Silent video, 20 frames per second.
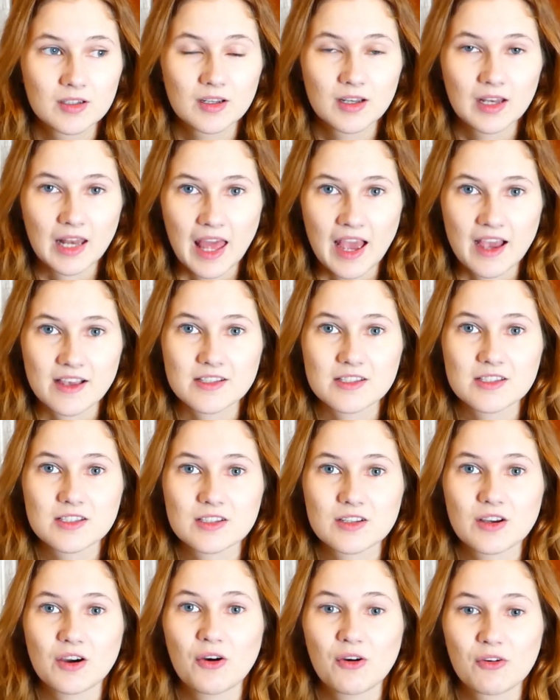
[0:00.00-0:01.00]

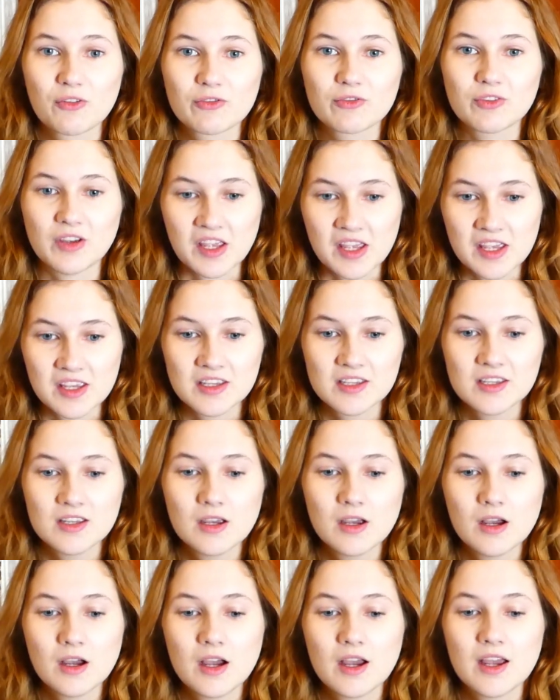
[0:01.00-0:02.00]
less of a
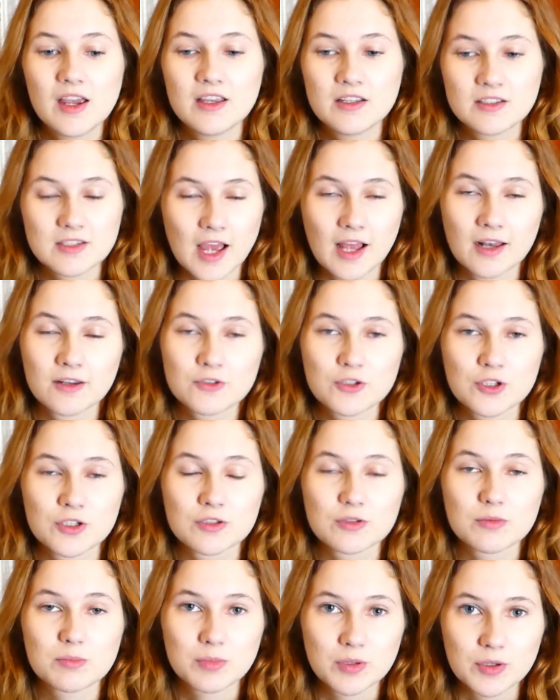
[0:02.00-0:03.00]

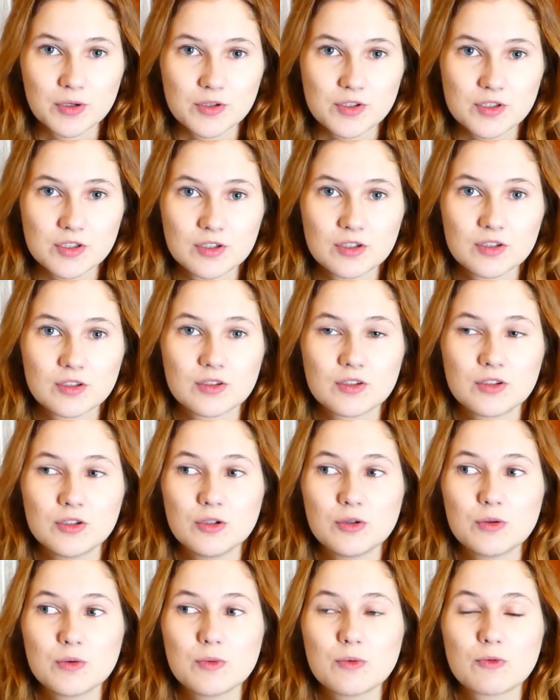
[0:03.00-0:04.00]
intelligent person.
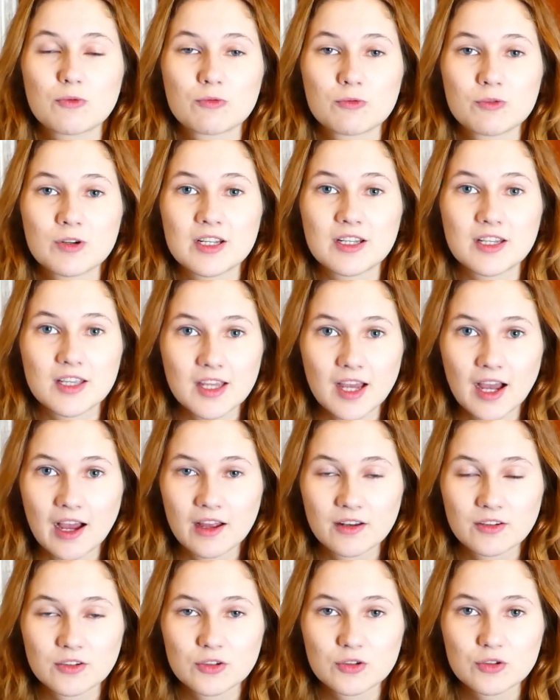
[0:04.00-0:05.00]
You really
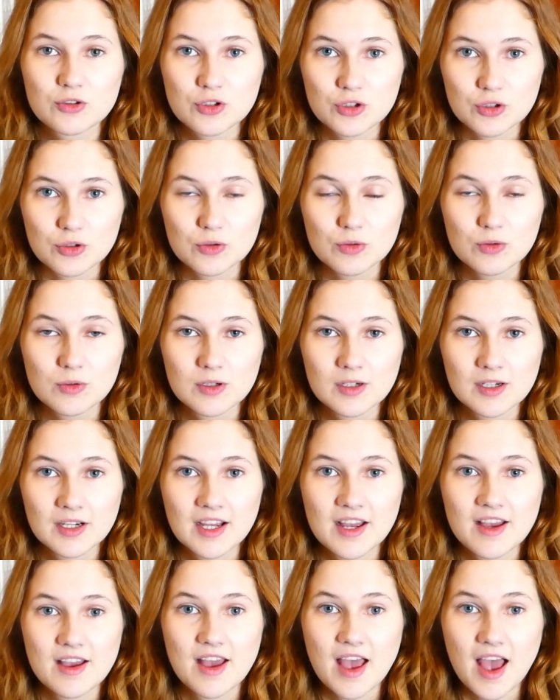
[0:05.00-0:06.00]
can do
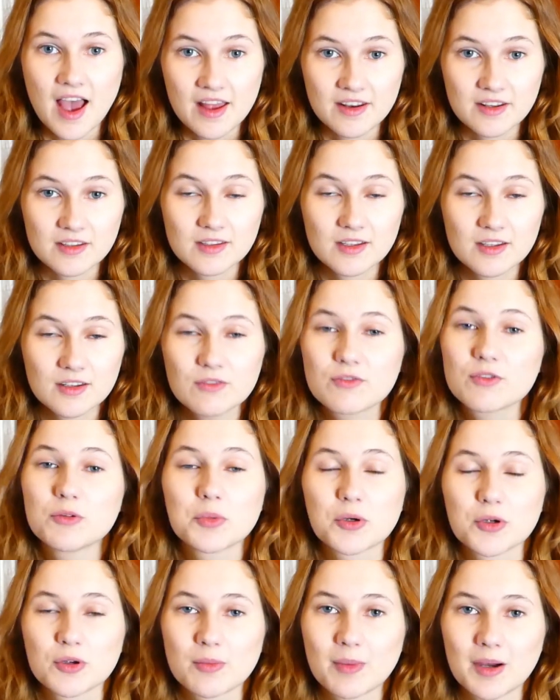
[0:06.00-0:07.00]
anything if you
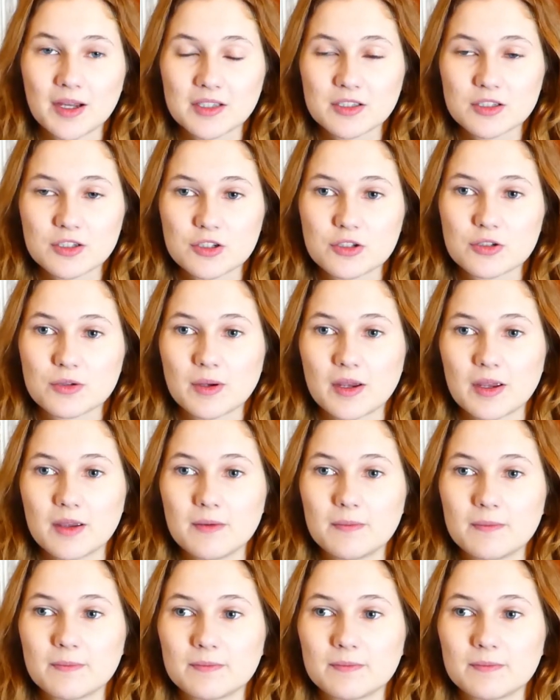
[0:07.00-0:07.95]
put your mind to it.